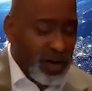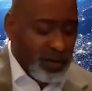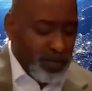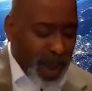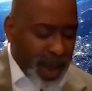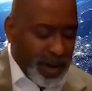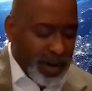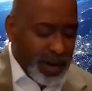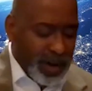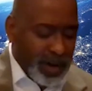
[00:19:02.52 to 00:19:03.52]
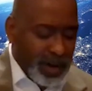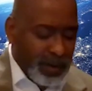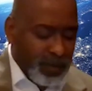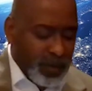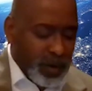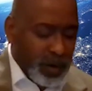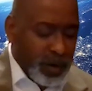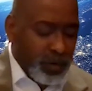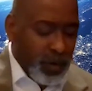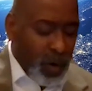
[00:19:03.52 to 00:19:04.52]
and expanding
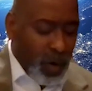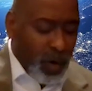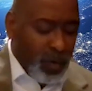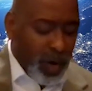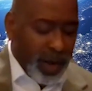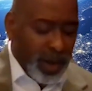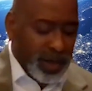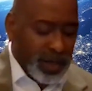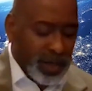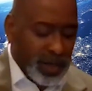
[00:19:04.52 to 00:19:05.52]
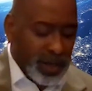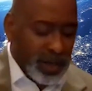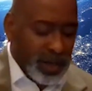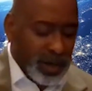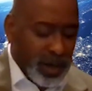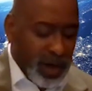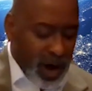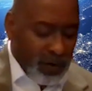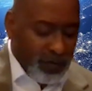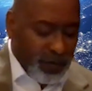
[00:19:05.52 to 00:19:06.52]
is always
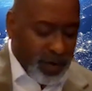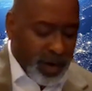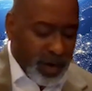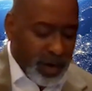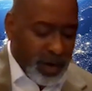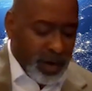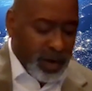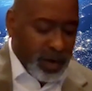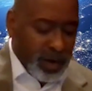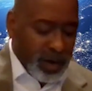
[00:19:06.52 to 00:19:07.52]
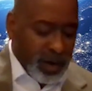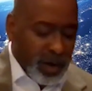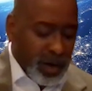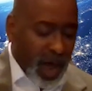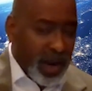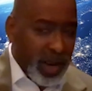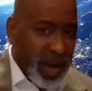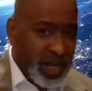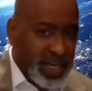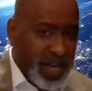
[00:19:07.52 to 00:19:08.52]
confident, not
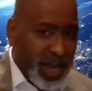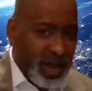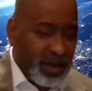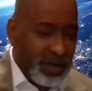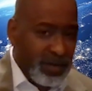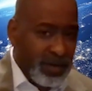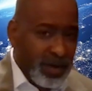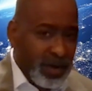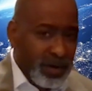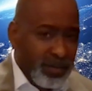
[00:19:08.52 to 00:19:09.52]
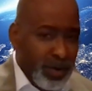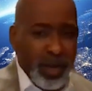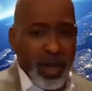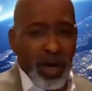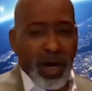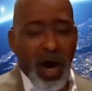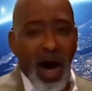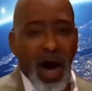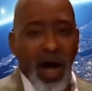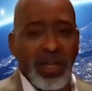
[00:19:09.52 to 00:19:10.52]
in ourselves, but in the
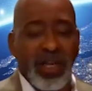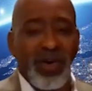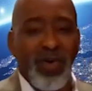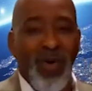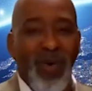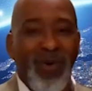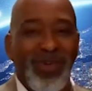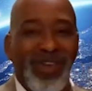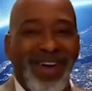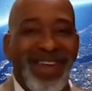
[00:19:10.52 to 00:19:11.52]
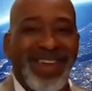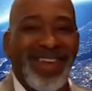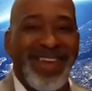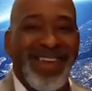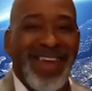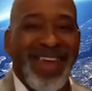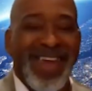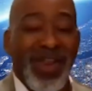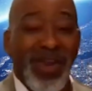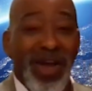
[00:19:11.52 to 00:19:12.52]
God that called us.
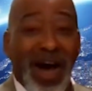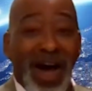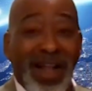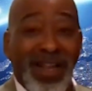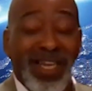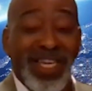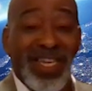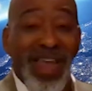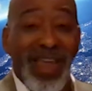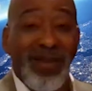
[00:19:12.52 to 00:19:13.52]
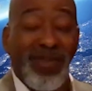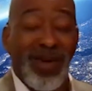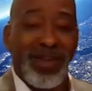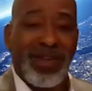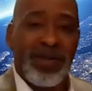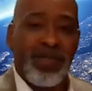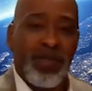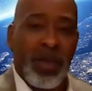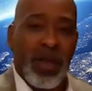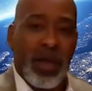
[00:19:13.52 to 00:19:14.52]
And in the God that saved us,
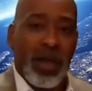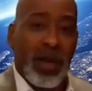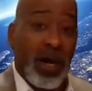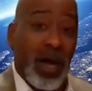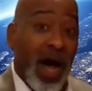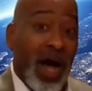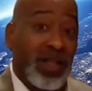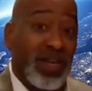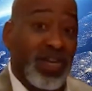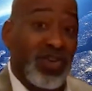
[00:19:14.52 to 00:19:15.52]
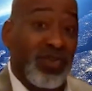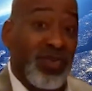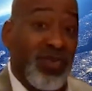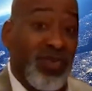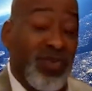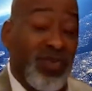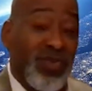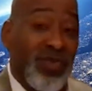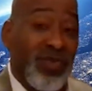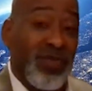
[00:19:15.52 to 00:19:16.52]
and the God that
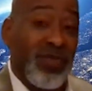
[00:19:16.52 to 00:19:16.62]
served,